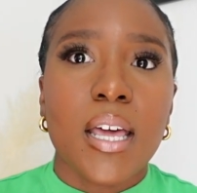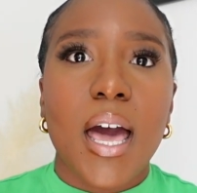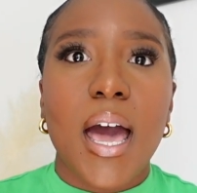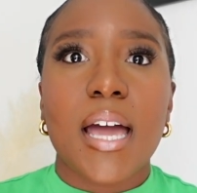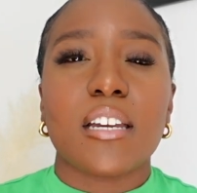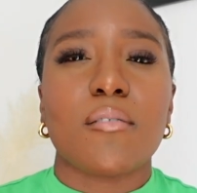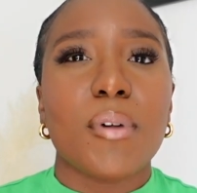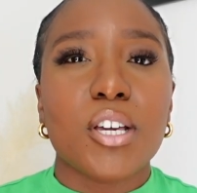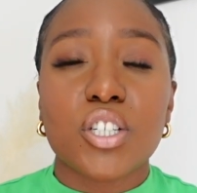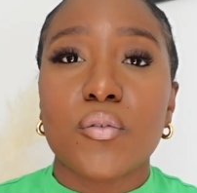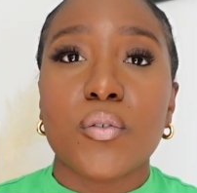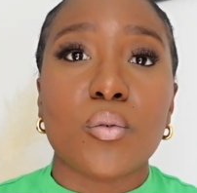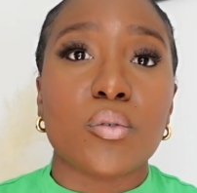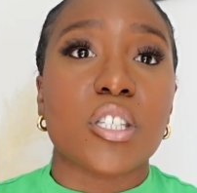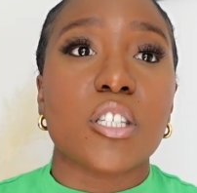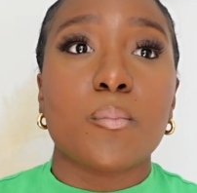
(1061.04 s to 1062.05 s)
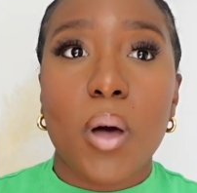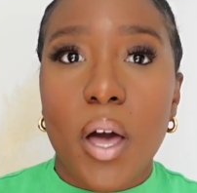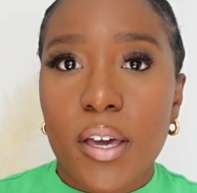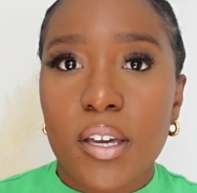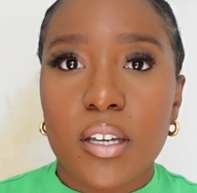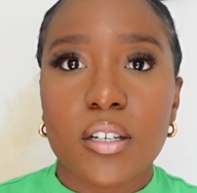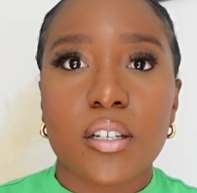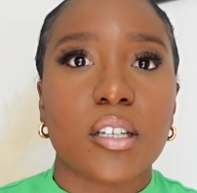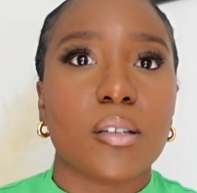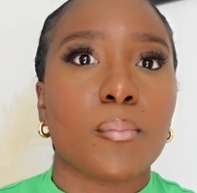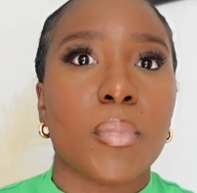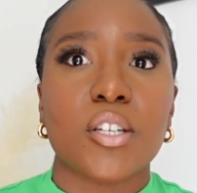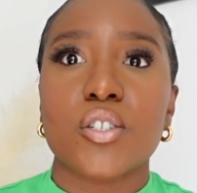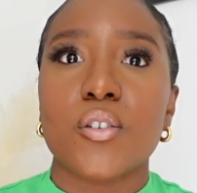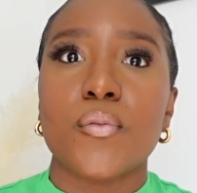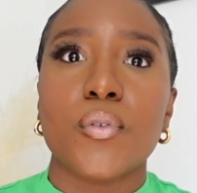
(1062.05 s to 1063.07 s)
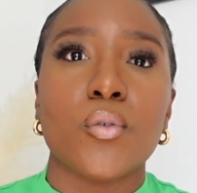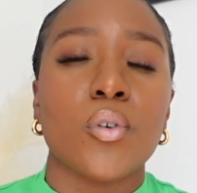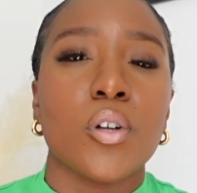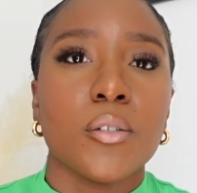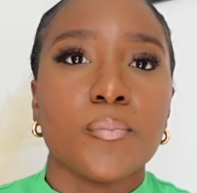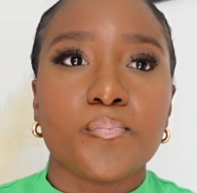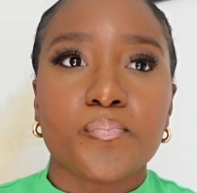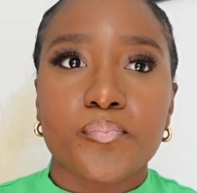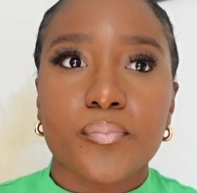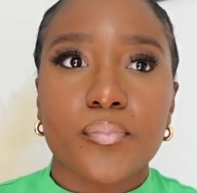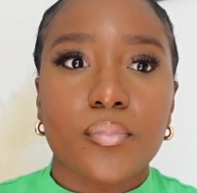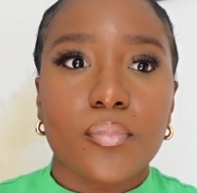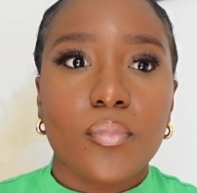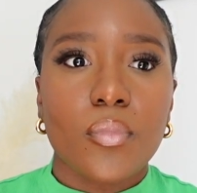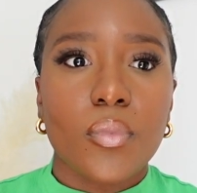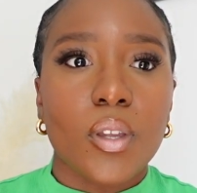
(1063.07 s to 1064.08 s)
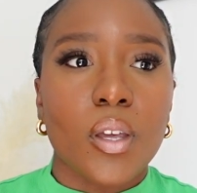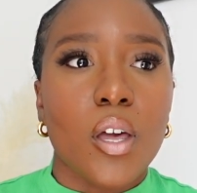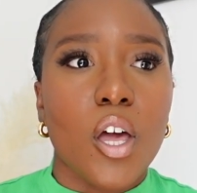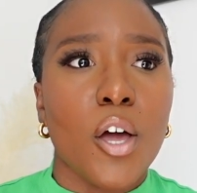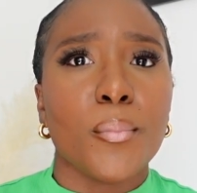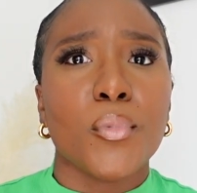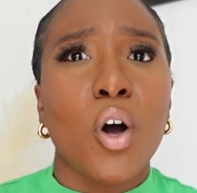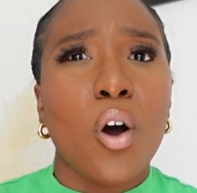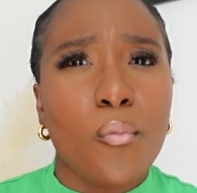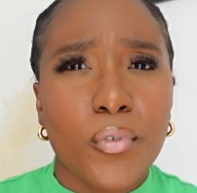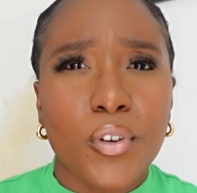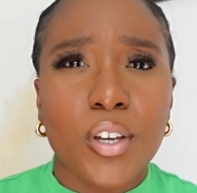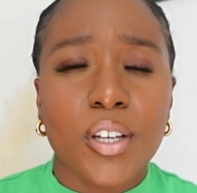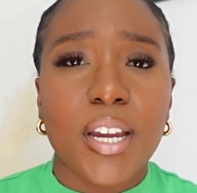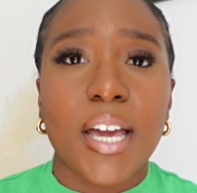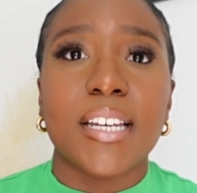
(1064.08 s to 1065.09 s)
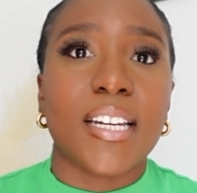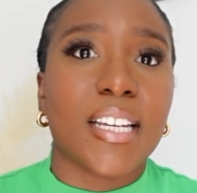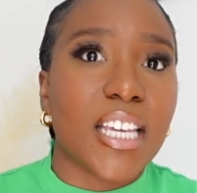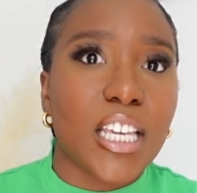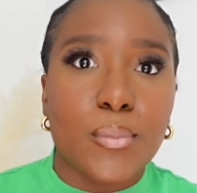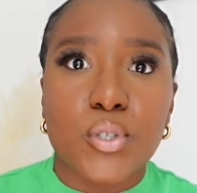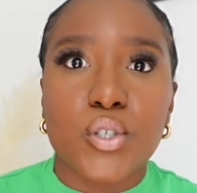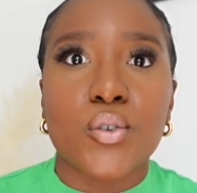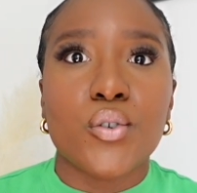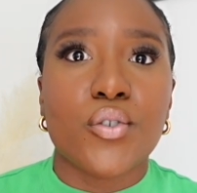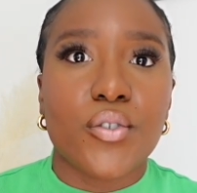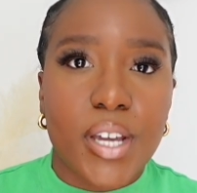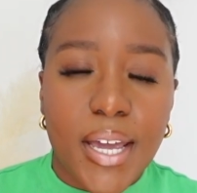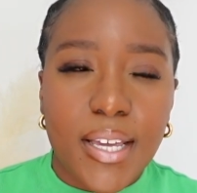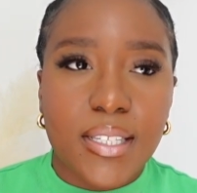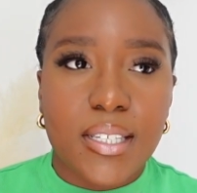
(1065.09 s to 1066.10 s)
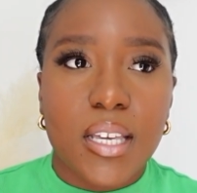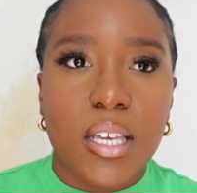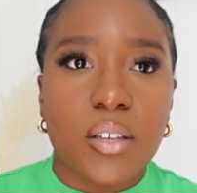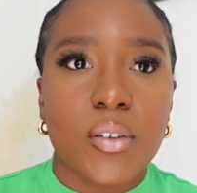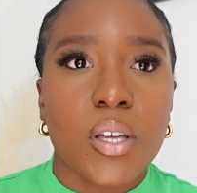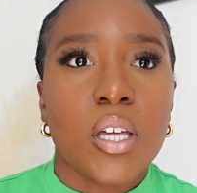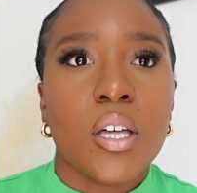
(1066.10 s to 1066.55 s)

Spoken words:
And it makes you feel inspired, makes you feel confident, and keeps you creative.